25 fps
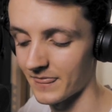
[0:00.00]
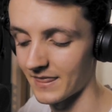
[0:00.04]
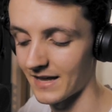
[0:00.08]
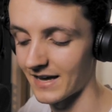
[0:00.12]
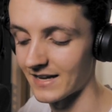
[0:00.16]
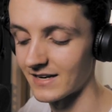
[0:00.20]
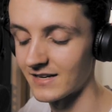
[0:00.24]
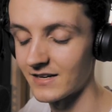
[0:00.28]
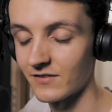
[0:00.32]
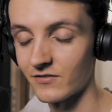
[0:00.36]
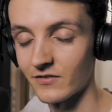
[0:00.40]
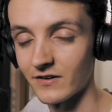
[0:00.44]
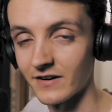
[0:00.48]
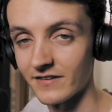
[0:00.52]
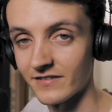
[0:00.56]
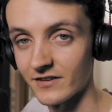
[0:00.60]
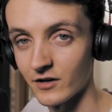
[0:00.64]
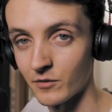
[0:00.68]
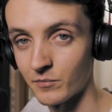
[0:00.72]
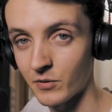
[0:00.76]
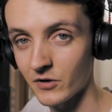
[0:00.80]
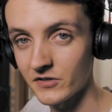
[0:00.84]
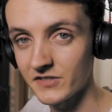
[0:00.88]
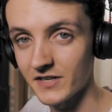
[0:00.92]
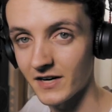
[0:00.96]
And if you're
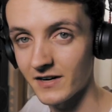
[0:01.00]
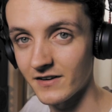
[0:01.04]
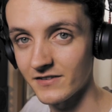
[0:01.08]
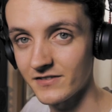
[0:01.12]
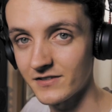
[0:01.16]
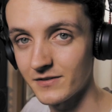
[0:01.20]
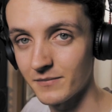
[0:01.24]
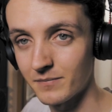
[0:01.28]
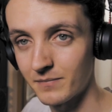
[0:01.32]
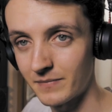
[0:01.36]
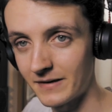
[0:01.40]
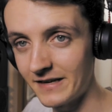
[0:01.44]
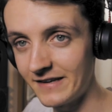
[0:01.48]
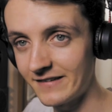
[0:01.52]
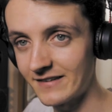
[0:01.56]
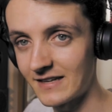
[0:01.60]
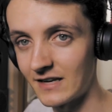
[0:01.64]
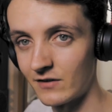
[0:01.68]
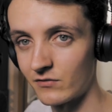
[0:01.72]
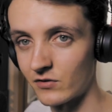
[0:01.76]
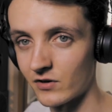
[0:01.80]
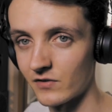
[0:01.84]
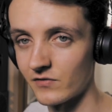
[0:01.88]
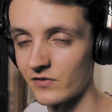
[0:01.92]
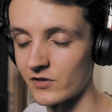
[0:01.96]
listening on podcast, please
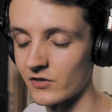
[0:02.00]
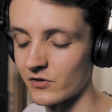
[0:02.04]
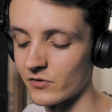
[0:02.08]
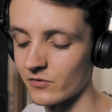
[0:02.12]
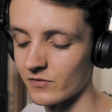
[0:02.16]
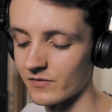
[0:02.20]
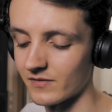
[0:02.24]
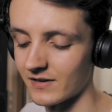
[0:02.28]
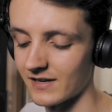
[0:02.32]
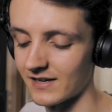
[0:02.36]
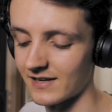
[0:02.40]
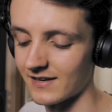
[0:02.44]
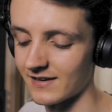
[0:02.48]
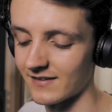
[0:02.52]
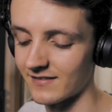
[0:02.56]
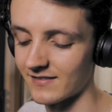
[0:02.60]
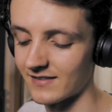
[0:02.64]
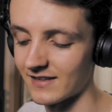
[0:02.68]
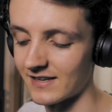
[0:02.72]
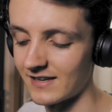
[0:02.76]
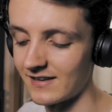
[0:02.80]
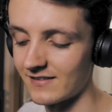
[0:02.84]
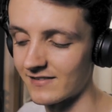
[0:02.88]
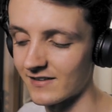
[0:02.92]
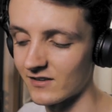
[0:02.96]
leave a review. It is
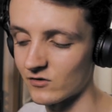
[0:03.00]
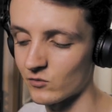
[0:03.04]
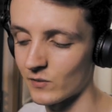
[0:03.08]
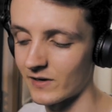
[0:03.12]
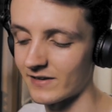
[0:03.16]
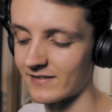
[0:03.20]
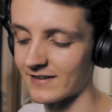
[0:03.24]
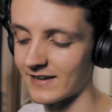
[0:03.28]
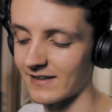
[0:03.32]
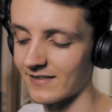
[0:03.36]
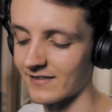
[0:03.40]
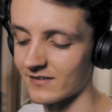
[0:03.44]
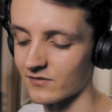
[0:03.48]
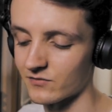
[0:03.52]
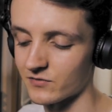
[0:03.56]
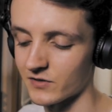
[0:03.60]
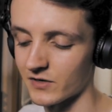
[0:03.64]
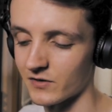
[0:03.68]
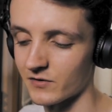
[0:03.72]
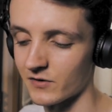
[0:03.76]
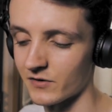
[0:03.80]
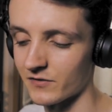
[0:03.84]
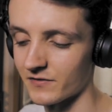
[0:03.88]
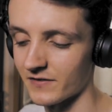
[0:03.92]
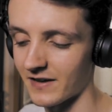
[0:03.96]
the easiest way to get this in
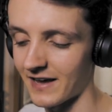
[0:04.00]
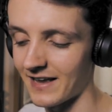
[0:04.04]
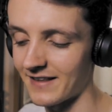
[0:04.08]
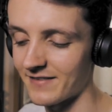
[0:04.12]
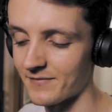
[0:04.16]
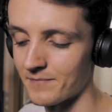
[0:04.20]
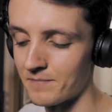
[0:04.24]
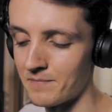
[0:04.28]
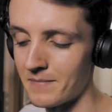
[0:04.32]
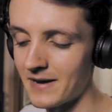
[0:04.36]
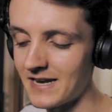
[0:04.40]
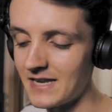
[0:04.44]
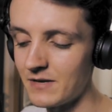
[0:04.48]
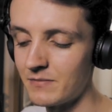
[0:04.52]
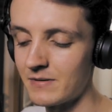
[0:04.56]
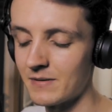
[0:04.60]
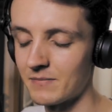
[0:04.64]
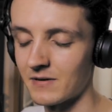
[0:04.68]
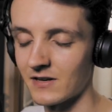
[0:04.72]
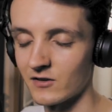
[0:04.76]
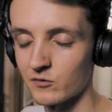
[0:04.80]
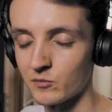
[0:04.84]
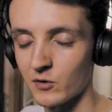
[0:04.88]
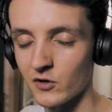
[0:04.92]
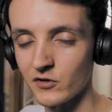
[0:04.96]
front of as many
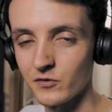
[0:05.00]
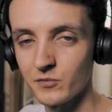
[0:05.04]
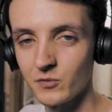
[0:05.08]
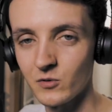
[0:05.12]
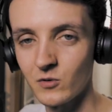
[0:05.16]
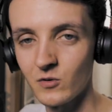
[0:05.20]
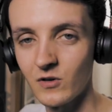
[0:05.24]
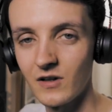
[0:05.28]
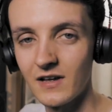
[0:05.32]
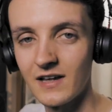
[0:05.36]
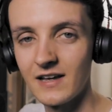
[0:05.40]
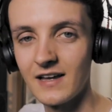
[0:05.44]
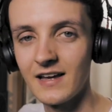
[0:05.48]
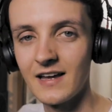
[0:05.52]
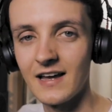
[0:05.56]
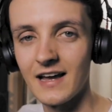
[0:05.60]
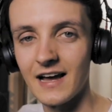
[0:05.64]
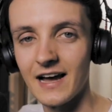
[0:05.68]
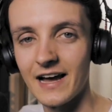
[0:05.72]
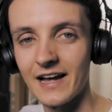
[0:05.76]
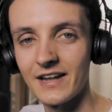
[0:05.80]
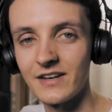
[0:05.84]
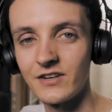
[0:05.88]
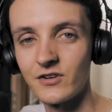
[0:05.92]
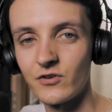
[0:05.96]
people as possible,
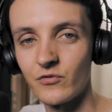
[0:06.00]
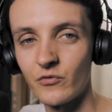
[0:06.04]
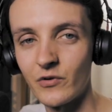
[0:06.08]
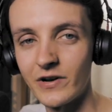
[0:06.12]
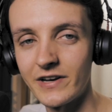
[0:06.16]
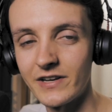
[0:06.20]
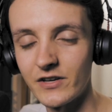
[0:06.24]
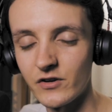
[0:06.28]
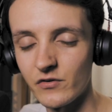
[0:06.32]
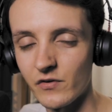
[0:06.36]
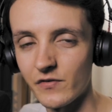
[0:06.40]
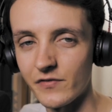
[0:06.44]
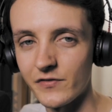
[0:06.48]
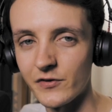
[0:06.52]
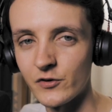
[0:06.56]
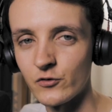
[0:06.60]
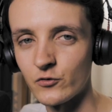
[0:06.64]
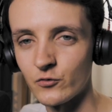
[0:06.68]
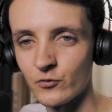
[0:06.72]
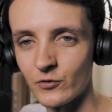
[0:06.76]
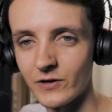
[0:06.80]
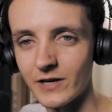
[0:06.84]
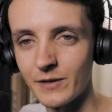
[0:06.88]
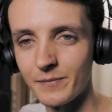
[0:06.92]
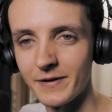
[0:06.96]
and reading your
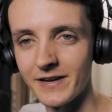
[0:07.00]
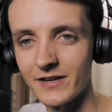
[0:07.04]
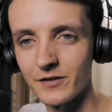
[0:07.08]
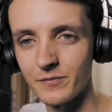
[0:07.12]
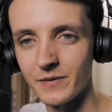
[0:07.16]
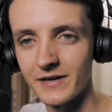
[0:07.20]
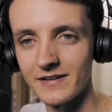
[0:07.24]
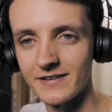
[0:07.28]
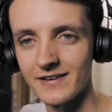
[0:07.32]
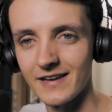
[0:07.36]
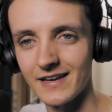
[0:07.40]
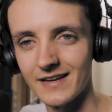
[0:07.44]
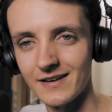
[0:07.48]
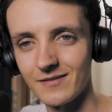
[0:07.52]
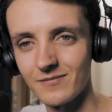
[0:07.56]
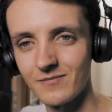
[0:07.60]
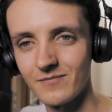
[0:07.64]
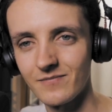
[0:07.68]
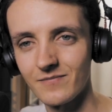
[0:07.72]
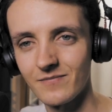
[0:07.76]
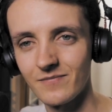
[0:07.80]
reviews really makes my day.